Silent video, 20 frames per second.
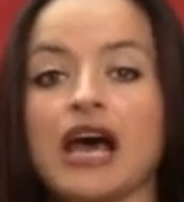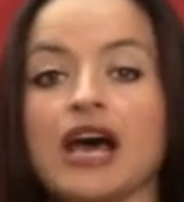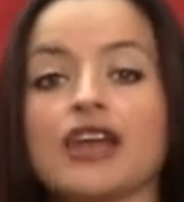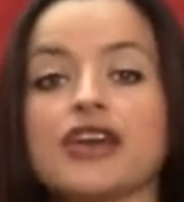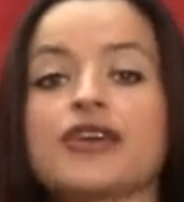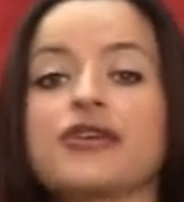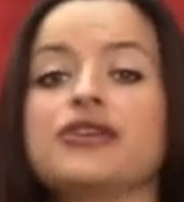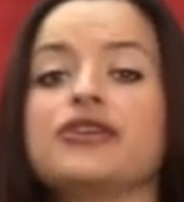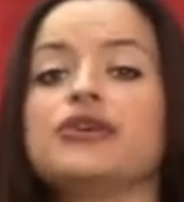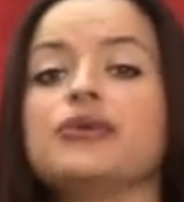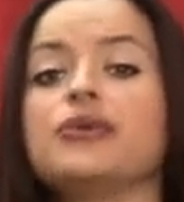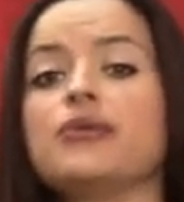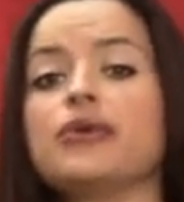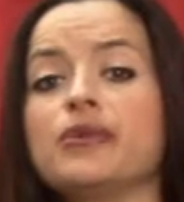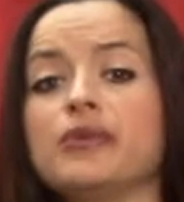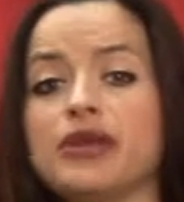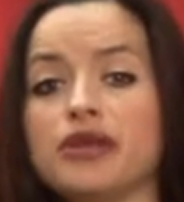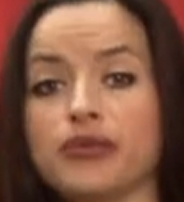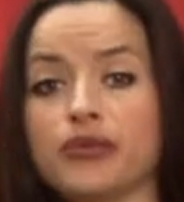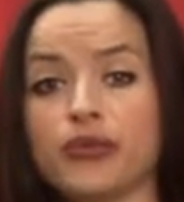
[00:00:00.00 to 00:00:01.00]
honoring the
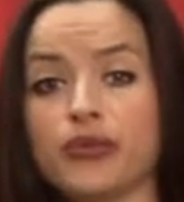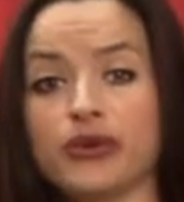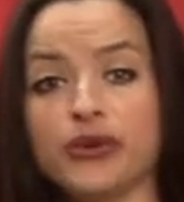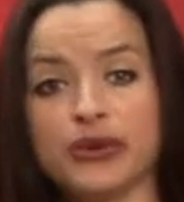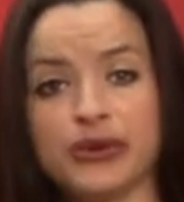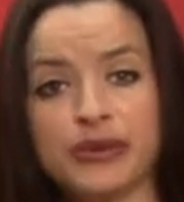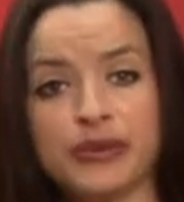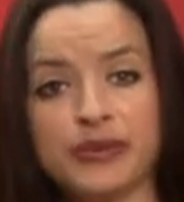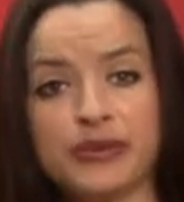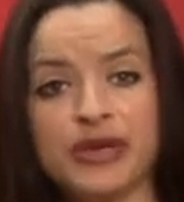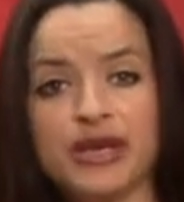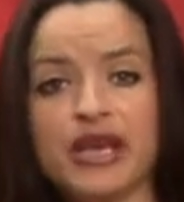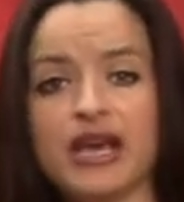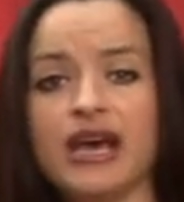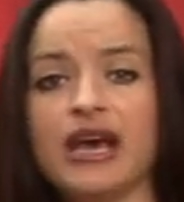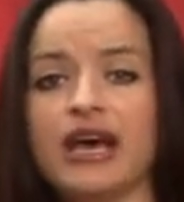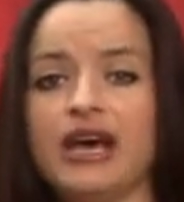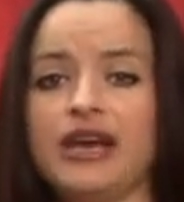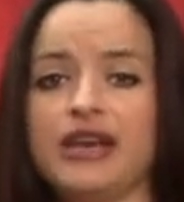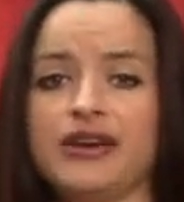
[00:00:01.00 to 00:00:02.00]
women's womb,
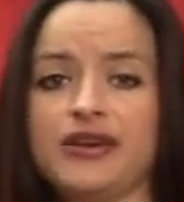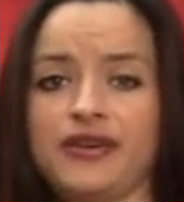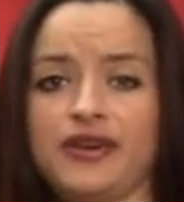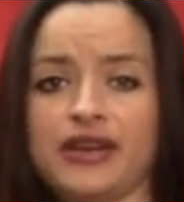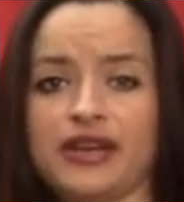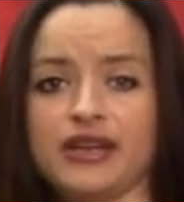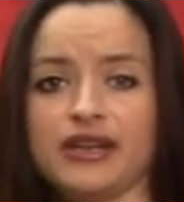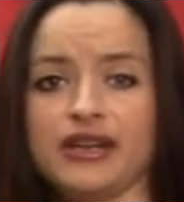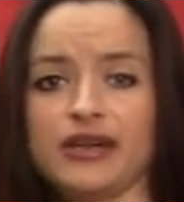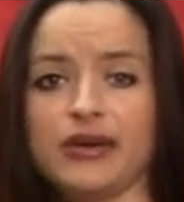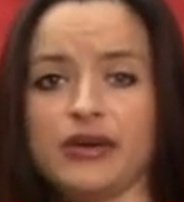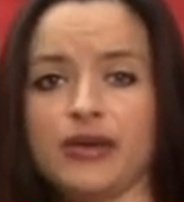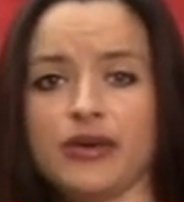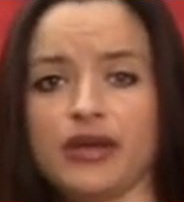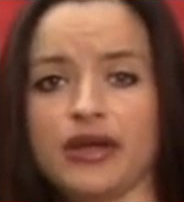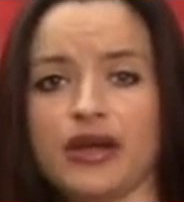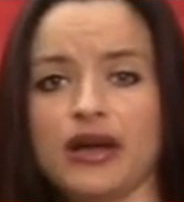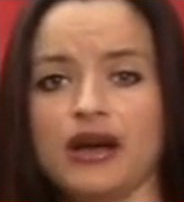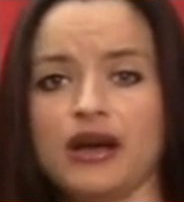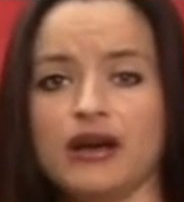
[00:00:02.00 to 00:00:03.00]
honoring
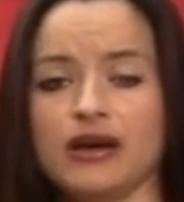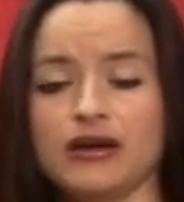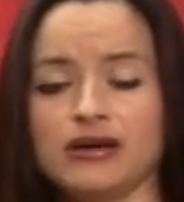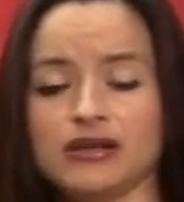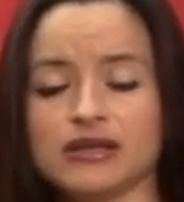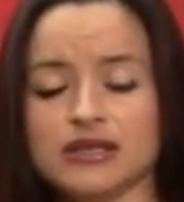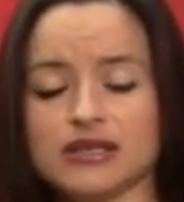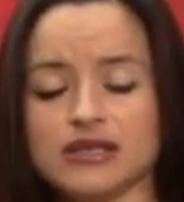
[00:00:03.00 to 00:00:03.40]
the